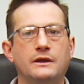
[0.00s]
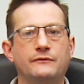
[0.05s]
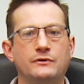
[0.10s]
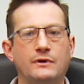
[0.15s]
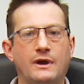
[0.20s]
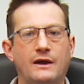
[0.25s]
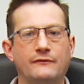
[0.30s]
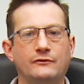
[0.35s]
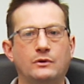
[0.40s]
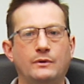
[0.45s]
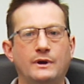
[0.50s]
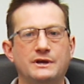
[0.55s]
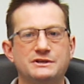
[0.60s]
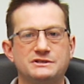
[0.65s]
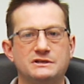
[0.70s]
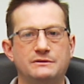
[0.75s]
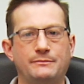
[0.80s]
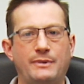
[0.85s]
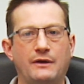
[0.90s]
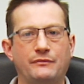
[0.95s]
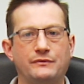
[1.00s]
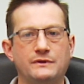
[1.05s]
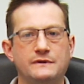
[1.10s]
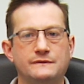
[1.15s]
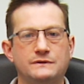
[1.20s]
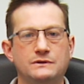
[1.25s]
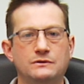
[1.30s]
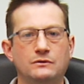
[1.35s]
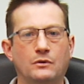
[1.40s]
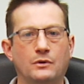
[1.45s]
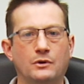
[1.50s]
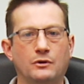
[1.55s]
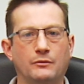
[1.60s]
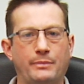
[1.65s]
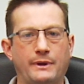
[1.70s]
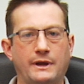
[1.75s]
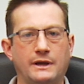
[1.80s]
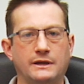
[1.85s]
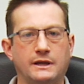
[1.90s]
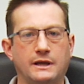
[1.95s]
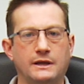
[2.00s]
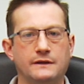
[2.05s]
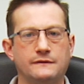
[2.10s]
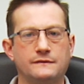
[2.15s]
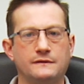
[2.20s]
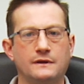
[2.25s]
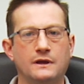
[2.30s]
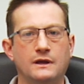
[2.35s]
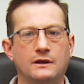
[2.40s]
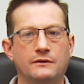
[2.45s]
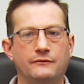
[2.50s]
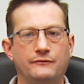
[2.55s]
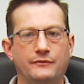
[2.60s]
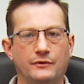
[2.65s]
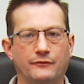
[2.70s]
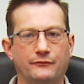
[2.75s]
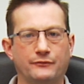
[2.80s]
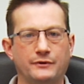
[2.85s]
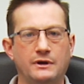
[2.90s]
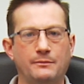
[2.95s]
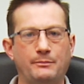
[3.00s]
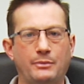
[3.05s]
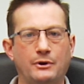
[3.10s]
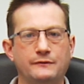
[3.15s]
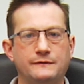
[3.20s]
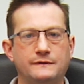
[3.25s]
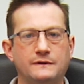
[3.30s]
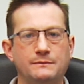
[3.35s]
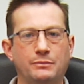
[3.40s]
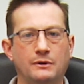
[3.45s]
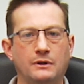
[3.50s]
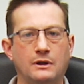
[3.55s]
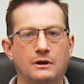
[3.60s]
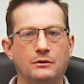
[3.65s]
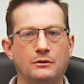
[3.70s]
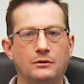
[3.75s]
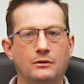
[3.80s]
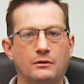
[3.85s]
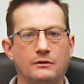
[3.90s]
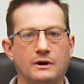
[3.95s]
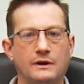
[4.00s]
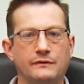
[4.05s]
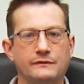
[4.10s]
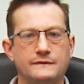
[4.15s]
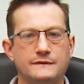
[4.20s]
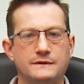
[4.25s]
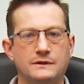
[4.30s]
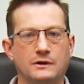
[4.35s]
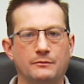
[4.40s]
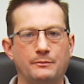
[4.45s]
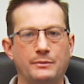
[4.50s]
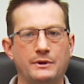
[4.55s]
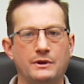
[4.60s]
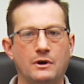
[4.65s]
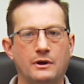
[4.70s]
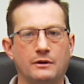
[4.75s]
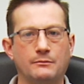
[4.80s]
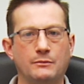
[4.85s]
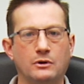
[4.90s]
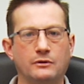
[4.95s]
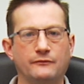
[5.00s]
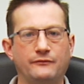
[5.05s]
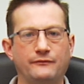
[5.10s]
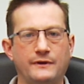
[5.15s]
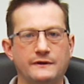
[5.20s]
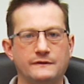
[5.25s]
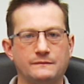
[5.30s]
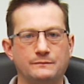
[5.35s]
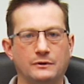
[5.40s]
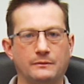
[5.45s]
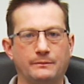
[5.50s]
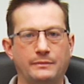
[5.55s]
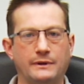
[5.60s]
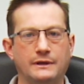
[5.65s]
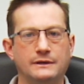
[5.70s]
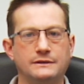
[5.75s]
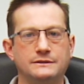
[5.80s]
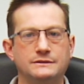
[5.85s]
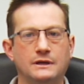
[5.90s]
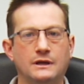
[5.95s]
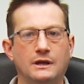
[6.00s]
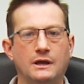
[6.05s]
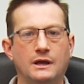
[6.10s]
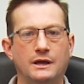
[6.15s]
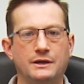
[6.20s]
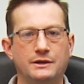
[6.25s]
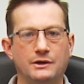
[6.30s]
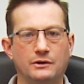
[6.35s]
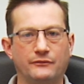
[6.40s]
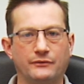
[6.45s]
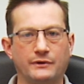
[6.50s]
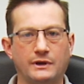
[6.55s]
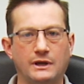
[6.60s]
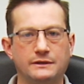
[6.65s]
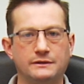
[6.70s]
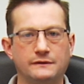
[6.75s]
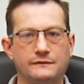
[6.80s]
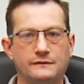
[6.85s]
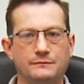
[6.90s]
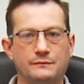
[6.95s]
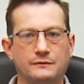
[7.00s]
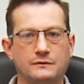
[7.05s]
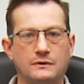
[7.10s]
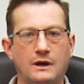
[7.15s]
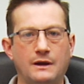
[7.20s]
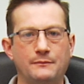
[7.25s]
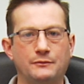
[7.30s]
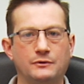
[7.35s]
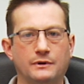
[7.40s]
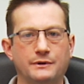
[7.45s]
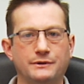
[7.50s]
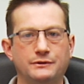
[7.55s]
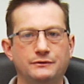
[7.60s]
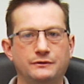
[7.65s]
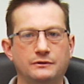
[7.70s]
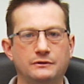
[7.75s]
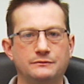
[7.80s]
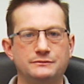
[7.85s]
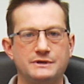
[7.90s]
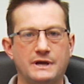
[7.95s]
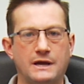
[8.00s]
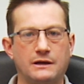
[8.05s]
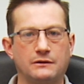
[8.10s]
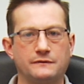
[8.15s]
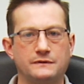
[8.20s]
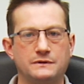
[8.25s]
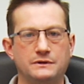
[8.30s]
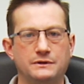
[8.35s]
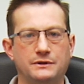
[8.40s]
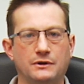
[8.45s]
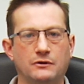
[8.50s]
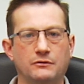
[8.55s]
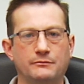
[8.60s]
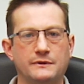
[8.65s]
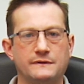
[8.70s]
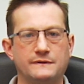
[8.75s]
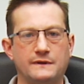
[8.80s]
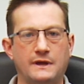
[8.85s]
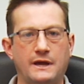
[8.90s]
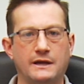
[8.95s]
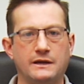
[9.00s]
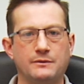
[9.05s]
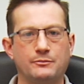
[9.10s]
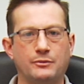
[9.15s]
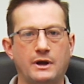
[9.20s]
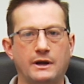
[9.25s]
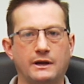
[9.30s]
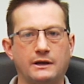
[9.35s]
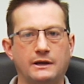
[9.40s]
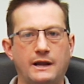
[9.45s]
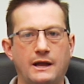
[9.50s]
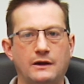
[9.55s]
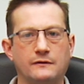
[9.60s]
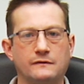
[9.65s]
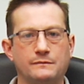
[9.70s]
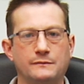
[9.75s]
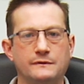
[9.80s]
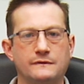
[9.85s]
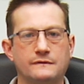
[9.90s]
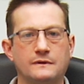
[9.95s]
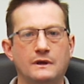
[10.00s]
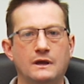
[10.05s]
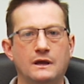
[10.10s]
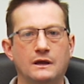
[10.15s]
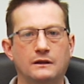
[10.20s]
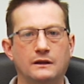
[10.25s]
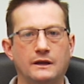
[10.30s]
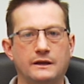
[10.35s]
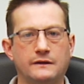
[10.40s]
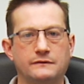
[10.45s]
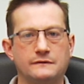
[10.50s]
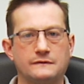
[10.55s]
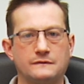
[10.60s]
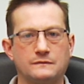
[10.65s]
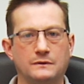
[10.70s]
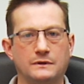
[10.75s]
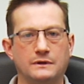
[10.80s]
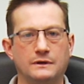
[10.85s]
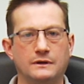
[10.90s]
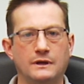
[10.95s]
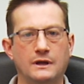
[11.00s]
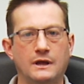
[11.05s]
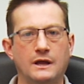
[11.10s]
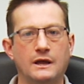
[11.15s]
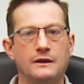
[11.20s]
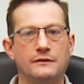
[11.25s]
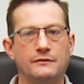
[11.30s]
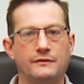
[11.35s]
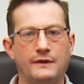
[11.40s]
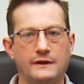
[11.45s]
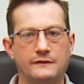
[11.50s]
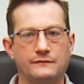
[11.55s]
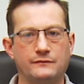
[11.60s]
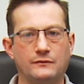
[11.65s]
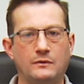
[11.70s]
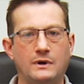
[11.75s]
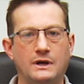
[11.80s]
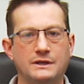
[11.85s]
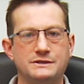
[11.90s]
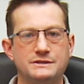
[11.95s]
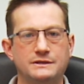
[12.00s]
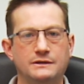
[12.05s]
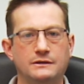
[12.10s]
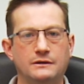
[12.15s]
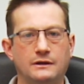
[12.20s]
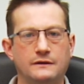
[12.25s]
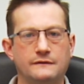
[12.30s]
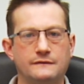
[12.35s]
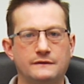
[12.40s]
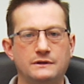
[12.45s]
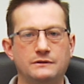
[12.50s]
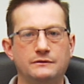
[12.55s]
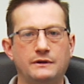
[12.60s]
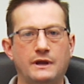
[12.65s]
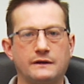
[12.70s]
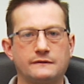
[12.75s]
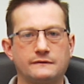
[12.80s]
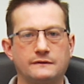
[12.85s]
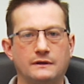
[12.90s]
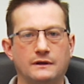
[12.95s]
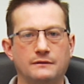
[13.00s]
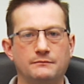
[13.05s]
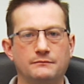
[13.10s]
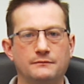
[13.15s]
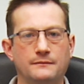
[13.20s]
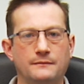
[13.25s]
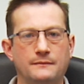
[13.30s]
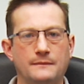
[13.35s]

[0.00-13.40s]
If you have a question about these new oil pan kits, feel free to post it below or on the CRP Automotive Facebook page. And don't forget to subscribe to our YouTube channel so you don't miss any product announcements like this one. Thanks for watching and see you next time.